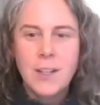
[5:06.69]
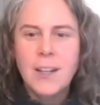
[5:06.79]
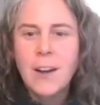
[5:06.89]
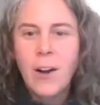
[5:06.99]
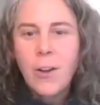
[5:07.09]
And
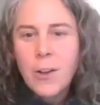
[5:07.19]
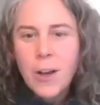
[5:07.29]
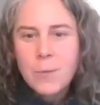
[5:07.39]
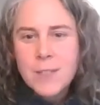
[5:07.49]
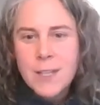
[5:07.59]
it all
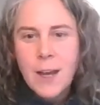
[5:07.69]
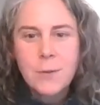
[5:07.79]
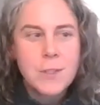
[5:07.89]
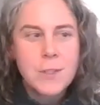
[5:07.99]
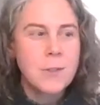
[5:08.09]
comes
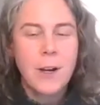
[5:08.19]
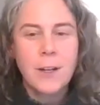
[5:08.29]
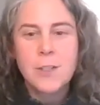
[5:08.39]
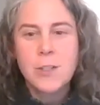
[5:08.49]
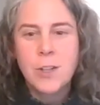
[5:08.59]
down to
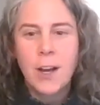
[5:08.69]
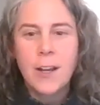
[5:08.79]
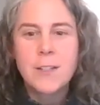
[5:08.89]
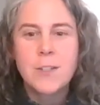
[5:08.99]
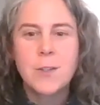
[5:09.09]
us
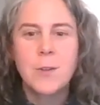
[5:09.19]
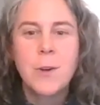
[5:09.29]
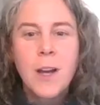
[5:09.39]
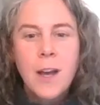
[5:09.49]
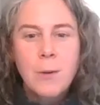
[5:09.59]
trying
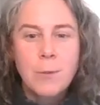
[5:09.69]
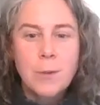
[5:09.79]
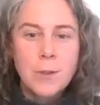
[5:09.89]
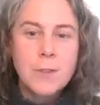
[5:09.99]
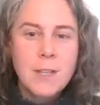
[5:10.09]
to
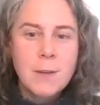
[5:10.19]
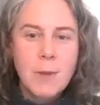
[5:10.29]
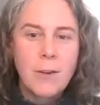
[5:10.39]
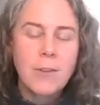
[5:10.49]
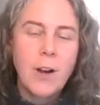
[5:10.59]
reduce the
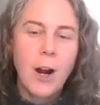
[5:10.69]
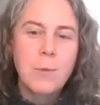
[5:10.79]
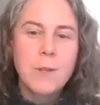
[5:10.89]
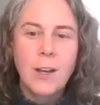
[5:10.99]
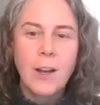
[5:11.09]
amount of
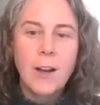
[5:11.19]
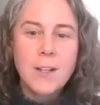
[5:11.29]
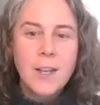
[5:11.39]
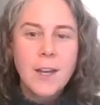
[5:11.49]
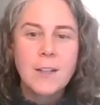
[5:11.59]
carbon
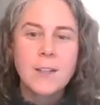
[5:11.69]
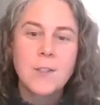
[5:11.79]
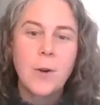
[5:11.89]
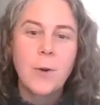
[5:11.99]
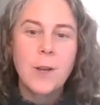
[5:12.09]
dioxide that's
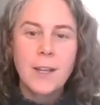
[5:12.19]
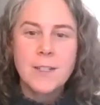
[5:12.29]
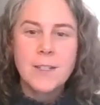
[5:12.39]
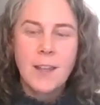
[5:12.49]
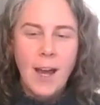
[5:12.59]
going
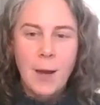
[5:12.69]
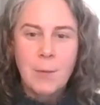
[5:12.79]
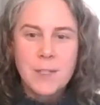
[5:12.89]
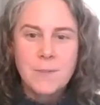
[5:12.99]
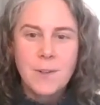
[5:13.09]
into the
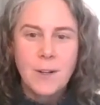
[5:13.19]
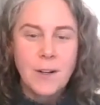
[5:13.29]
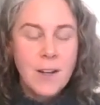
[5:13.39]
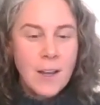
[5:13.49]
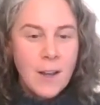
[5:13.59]

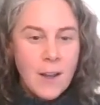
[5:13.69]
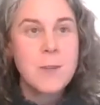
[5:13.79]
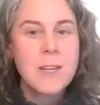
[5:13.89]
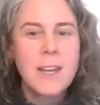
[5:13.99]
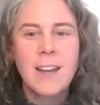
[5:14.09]
atmosphere. So
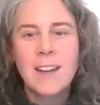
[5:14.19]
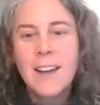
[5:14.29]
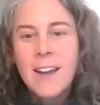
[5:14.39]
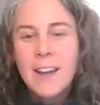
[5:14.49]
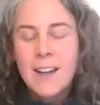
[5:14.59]
we can
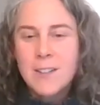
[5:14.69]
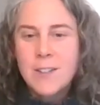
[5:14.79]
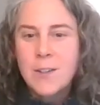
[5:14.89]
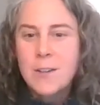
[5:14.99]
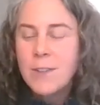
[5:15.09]

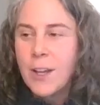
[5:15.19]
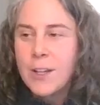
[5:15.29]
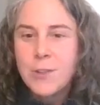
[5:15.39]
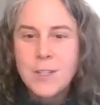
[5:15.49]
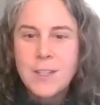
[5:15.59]
conserve
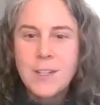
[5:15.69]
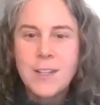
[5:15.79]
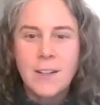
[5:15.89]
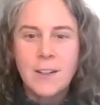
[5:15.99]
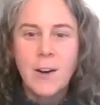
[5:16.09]

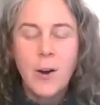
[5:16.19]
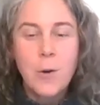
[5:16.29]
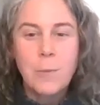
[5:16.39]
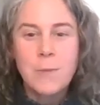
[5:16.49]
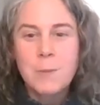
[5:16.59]
electricity in our
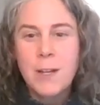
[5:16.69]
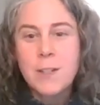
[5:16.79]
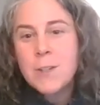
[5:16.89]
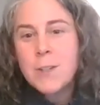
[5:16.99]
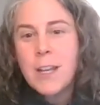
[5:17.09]
homes by
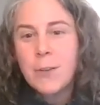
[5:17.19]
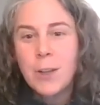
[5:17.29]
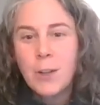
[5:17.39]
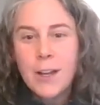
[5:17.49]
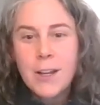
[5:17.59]
turning out
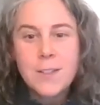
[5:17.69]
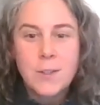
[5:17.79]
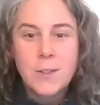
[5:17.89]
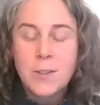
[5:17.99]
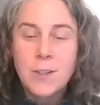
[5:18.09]
the
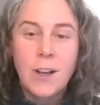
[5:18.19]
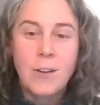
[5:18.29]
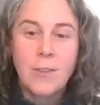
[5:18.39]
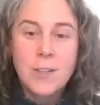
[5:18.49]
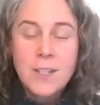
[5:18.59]
lights or turning
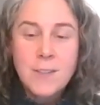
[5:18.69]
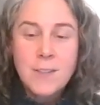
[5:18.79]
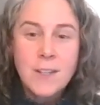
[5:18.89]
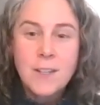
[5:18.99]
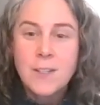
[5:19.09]
off our
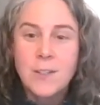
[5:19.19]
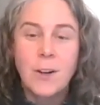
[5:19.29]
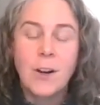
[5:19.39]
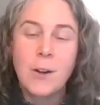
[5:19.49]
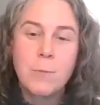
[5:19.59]
TVs or
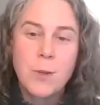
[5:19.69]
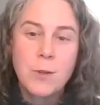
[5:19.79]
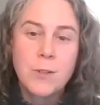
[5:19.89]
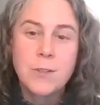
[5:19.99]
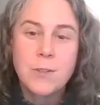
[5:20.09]
our
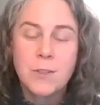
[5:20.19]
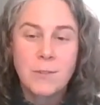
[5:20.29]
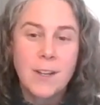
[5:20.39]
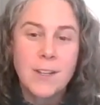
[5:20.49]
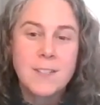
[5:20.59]
computers or
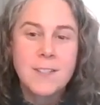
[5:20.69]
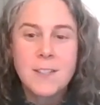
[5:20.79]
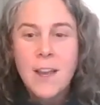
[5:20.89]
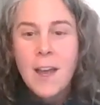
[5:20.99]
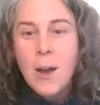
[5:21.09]

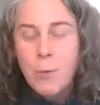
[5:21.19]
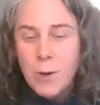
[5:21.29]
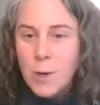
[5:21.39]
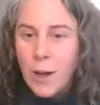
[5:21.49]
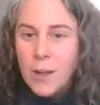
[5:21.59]
devices when
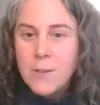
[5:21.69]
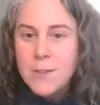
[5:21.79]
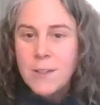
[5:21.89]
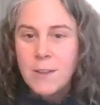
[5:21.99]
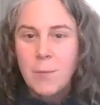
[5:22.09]
we're not
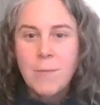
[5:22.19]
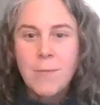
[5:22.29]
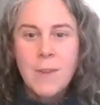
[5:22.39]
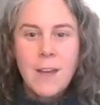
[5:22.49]
using them.